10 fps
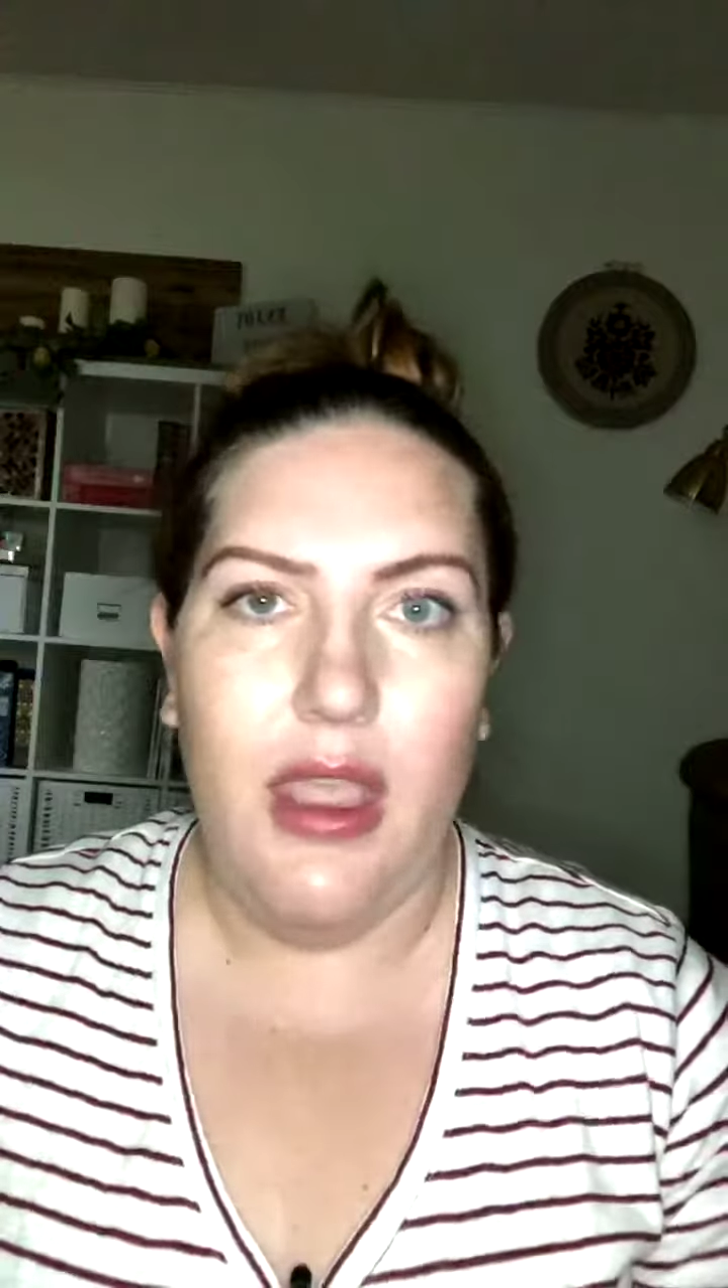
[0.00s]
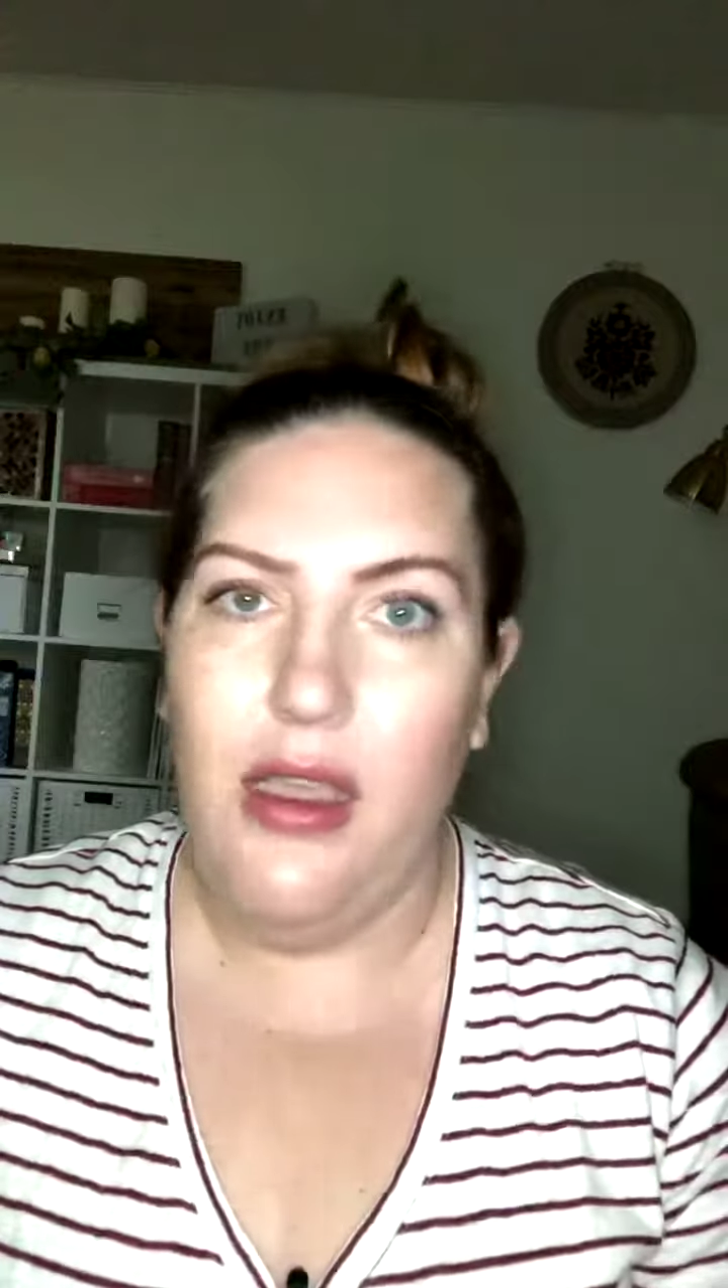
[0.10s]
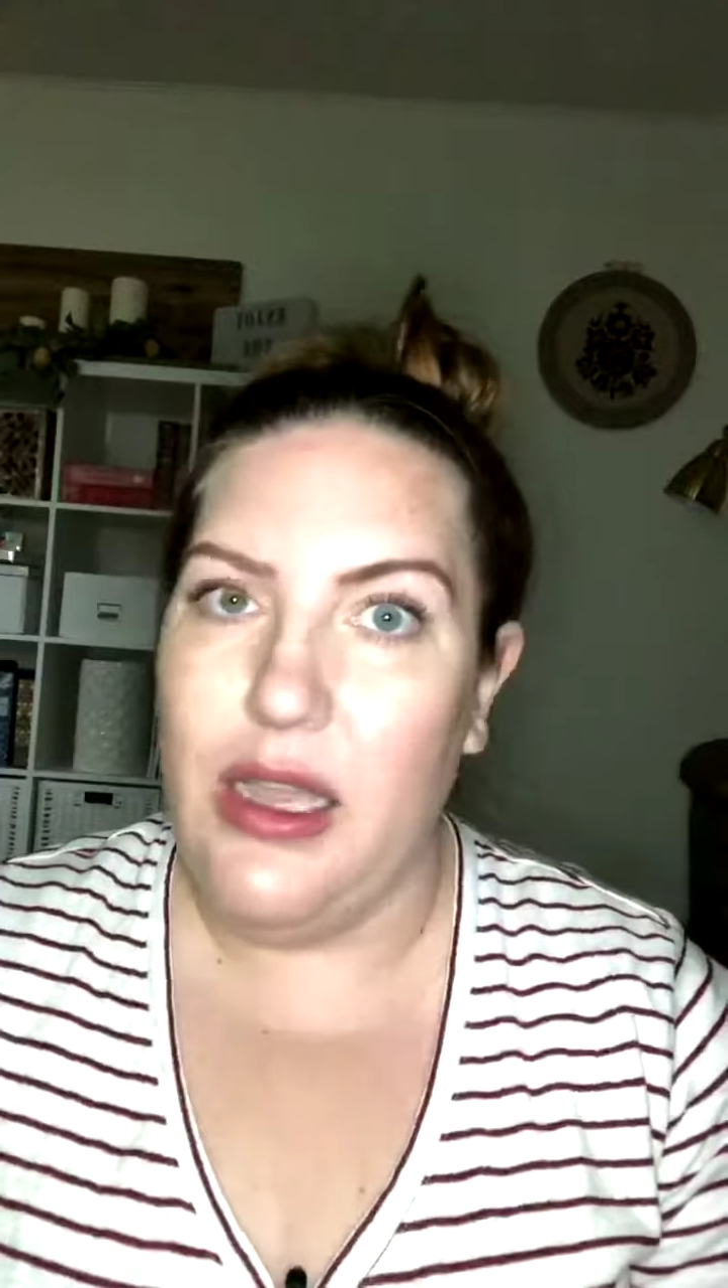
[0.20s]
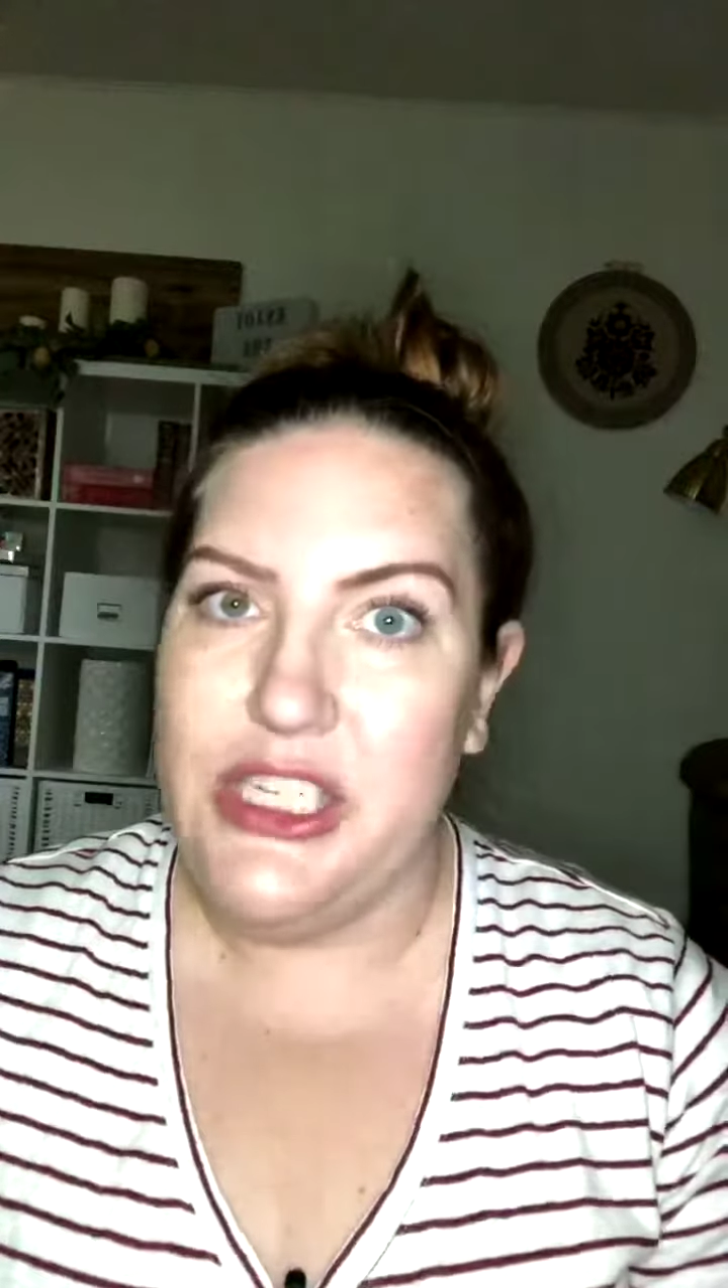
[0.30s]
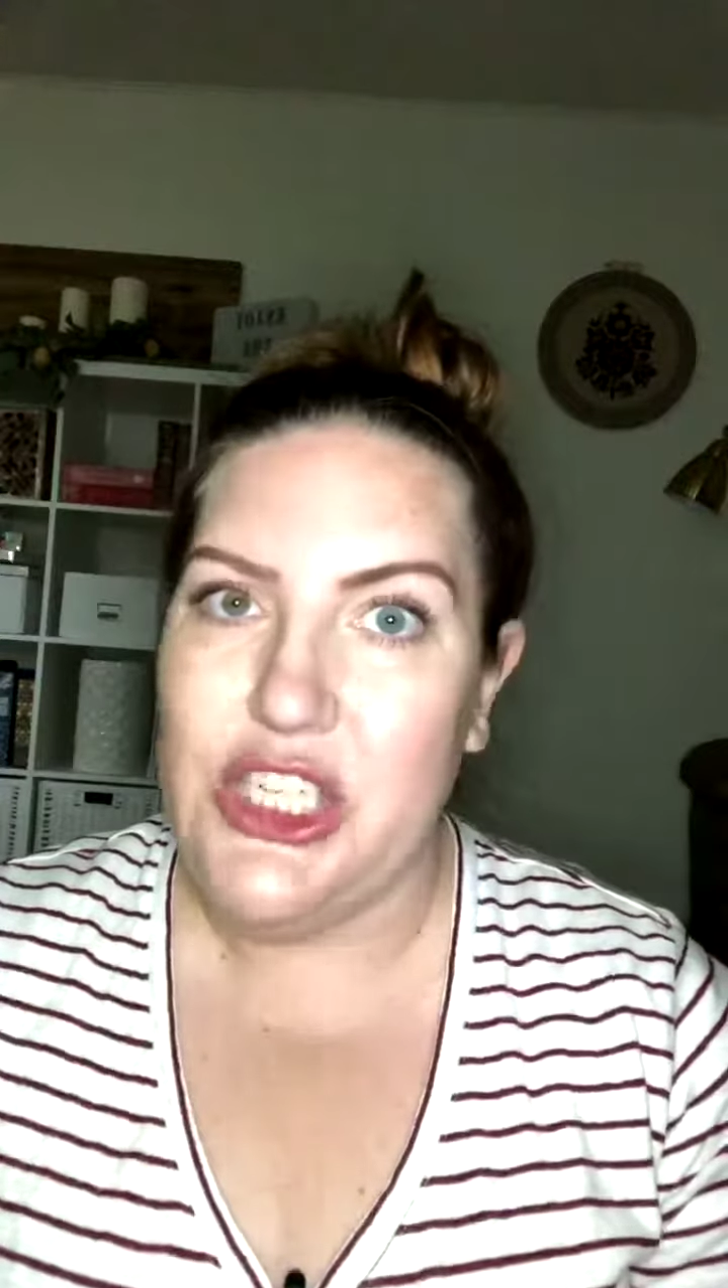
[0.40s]

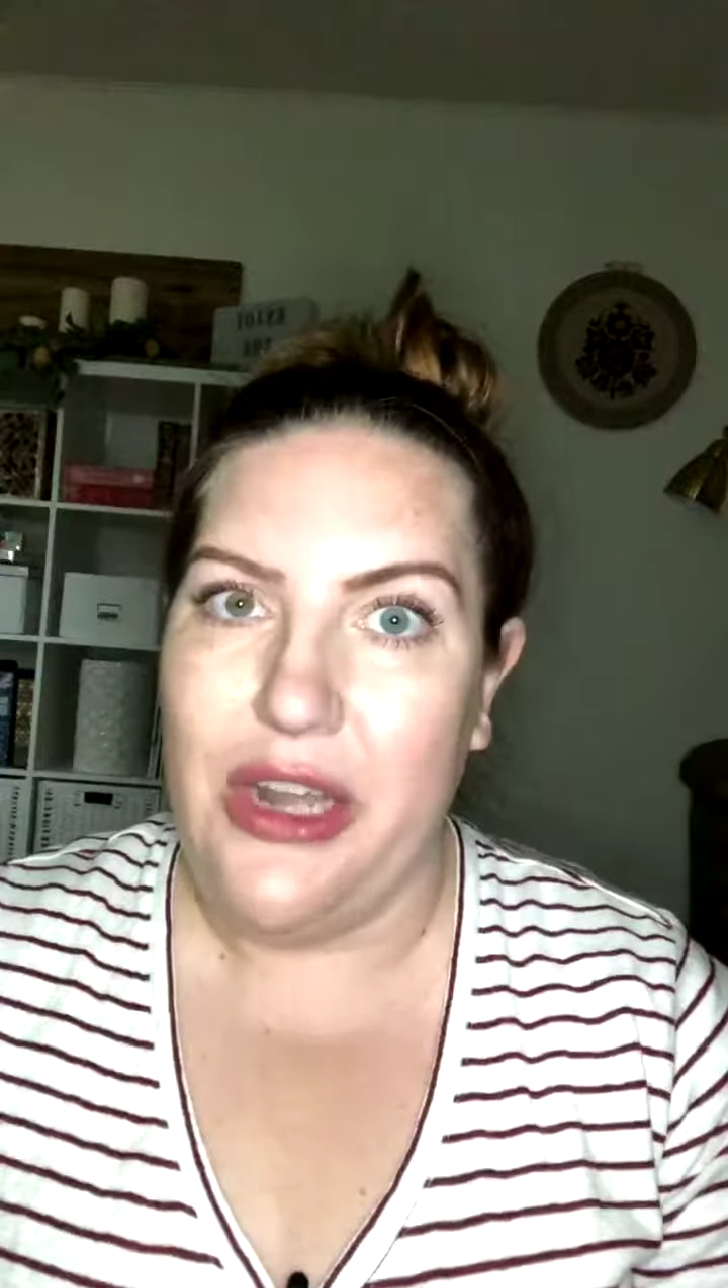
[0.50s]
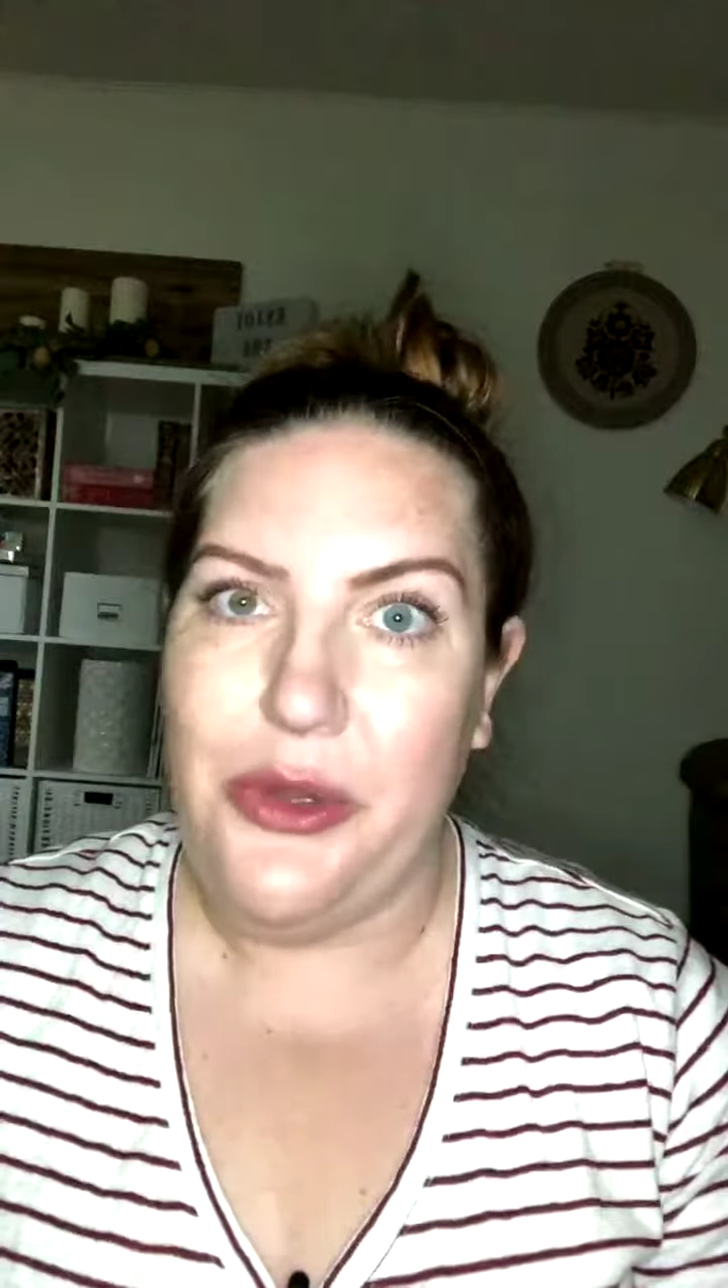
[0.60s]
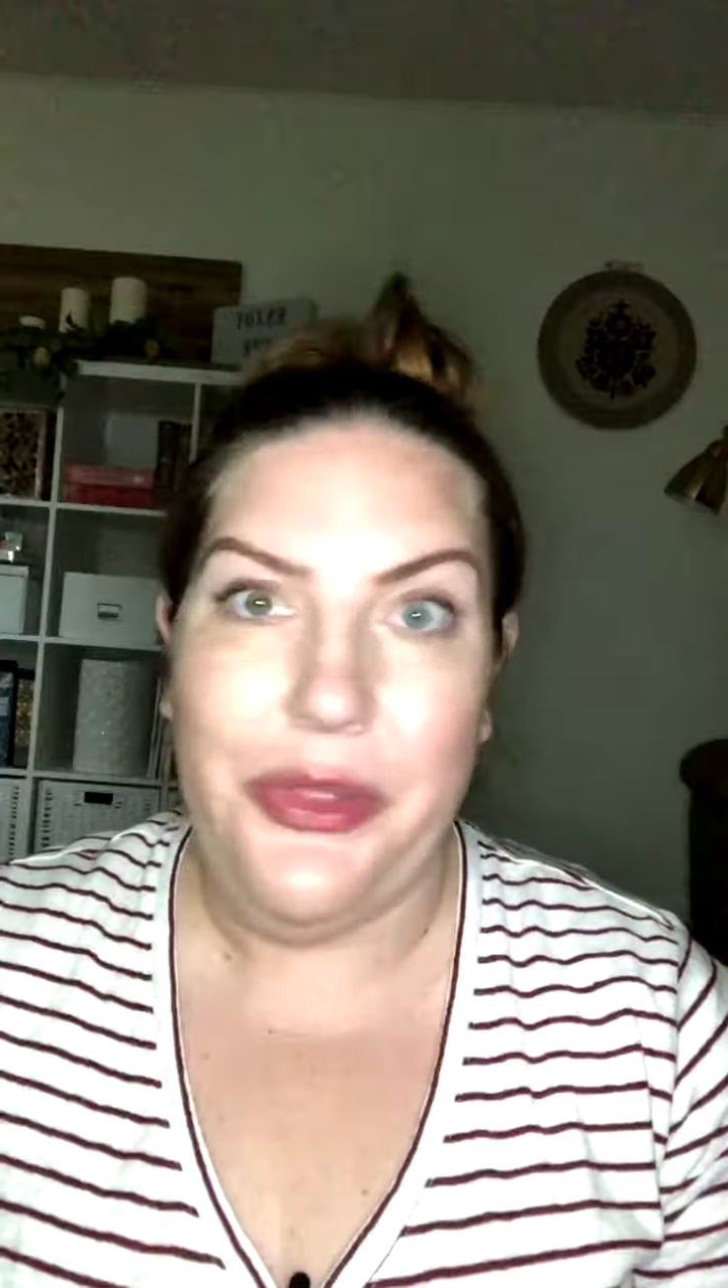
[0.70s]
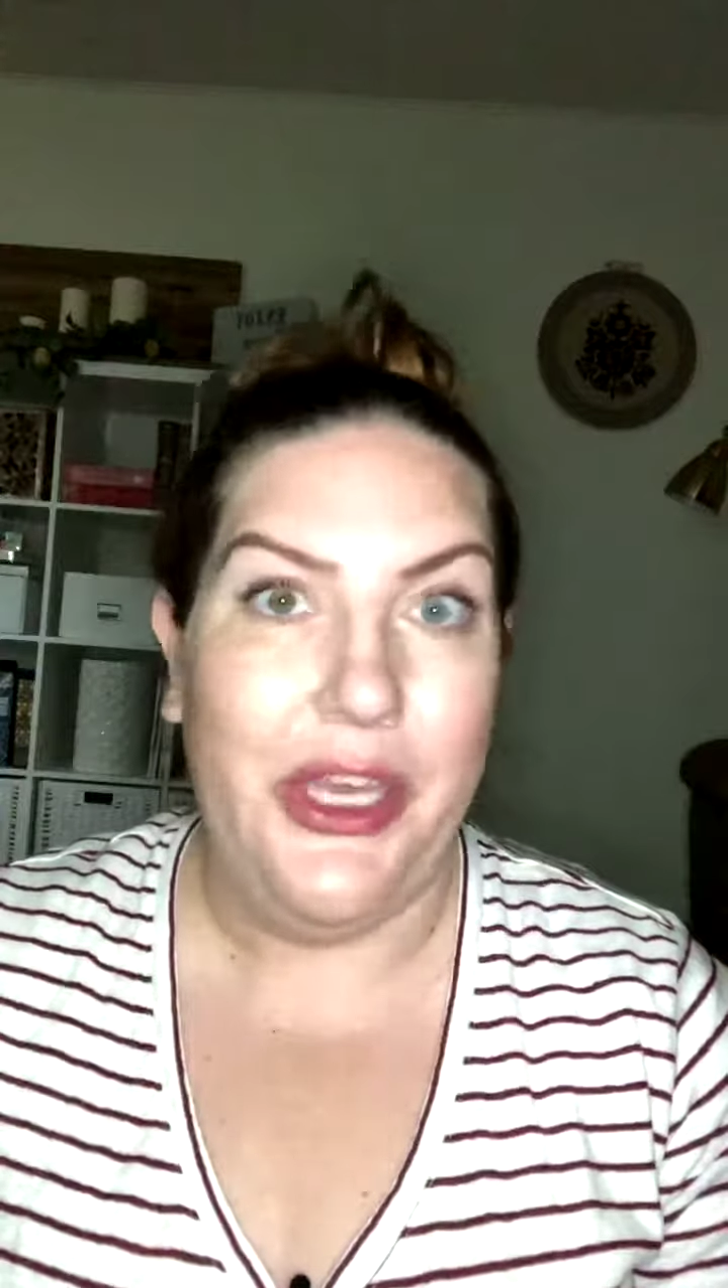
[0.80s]
eyeshadow